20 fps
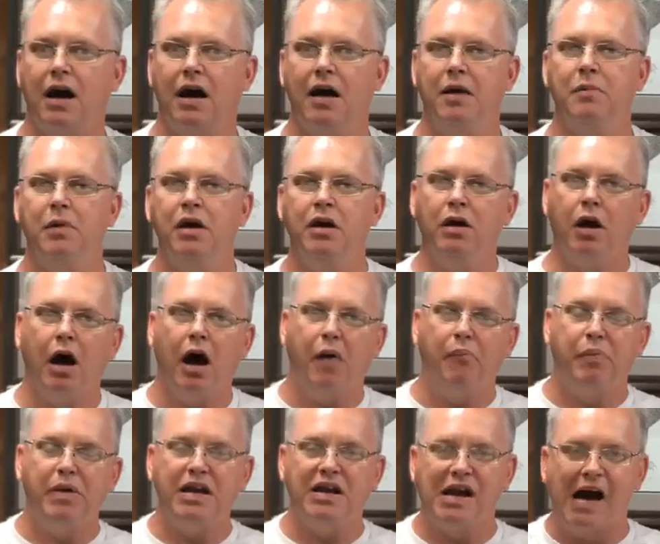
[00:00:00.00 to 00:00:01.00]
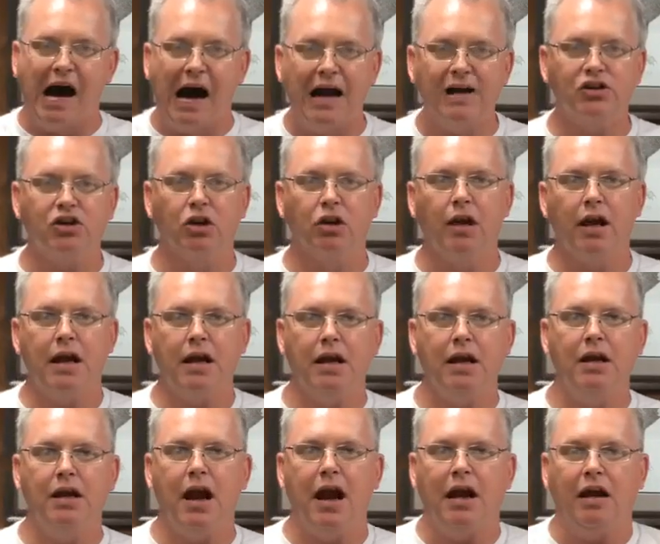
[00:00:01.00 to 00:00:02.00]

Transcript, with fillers: time, uh, being isolated